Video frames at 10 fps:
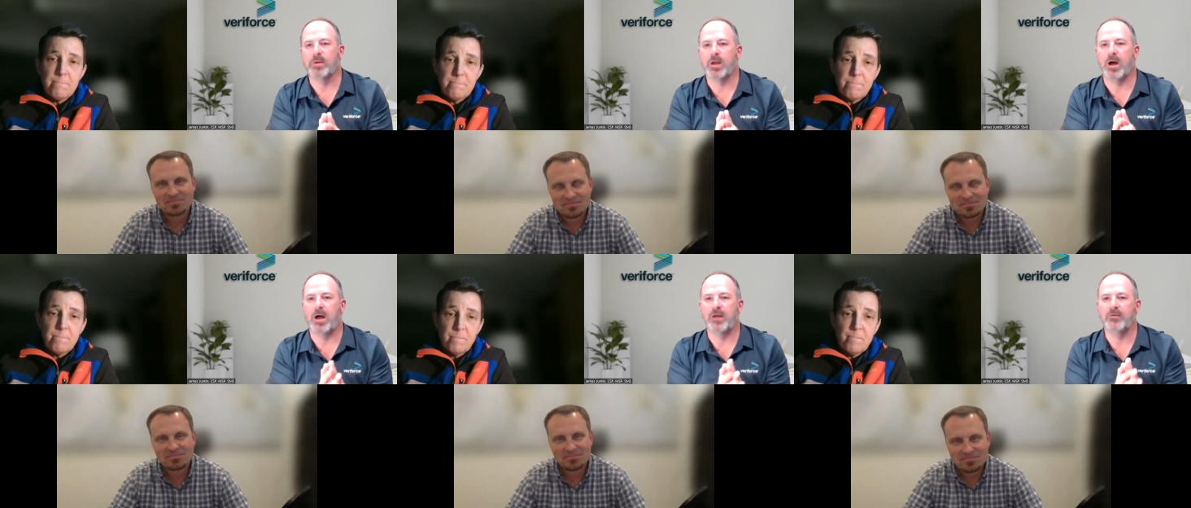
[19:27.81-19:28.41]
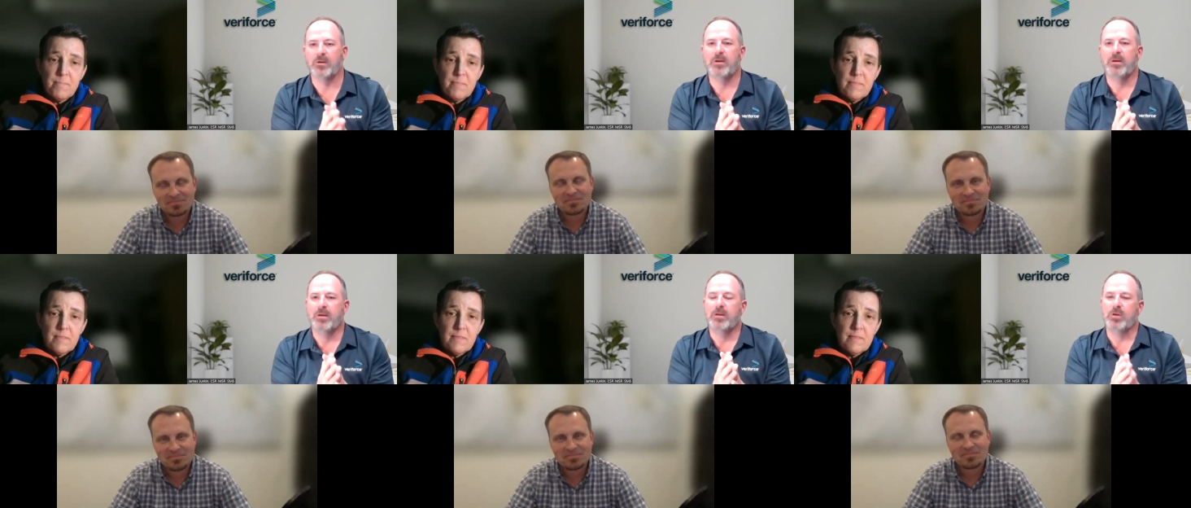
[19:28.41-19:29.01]
Speaker 1: because
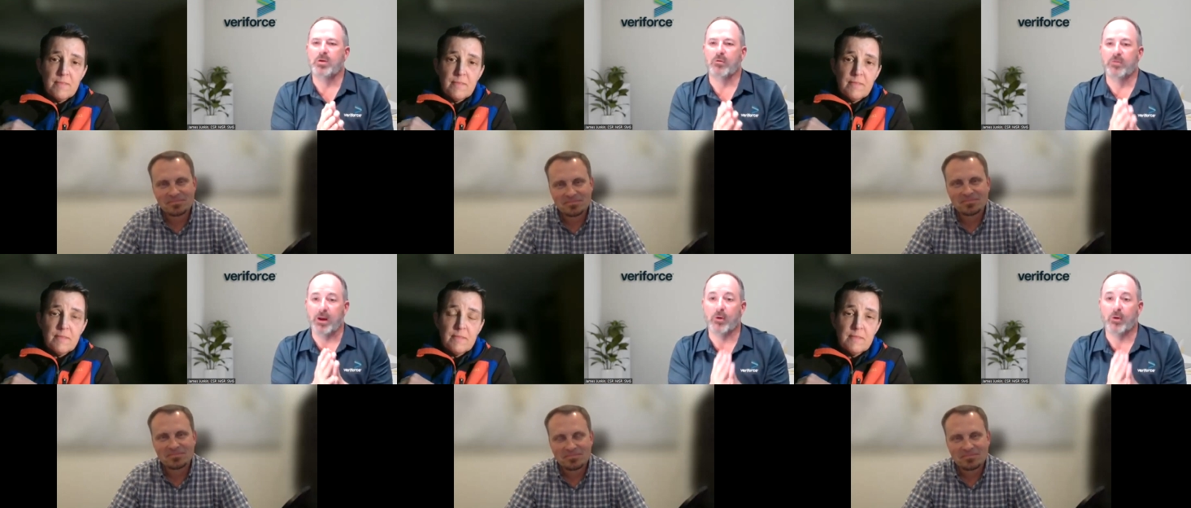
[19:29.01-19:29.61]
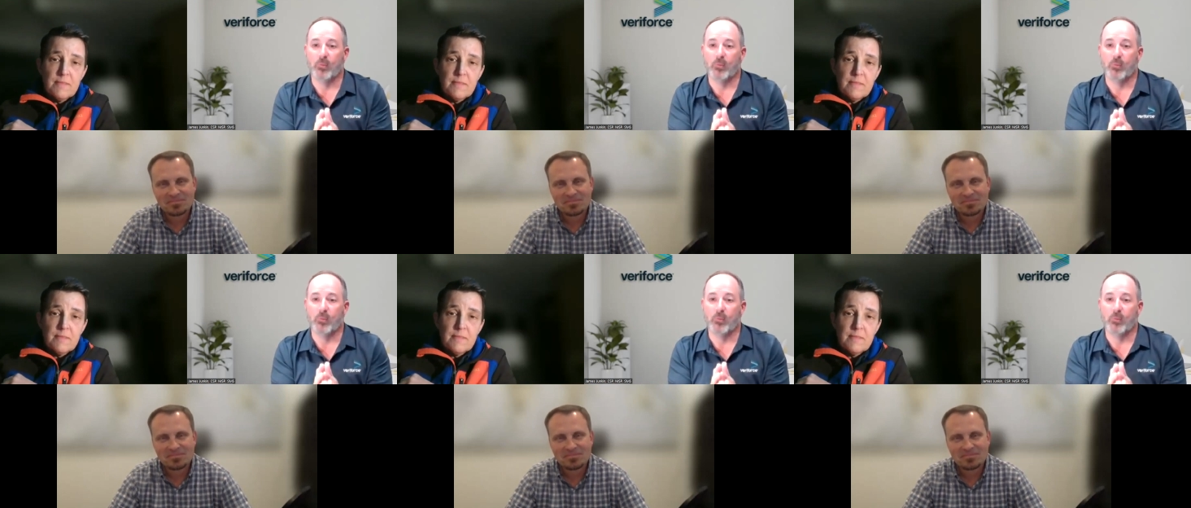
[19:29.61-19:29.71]
you know there are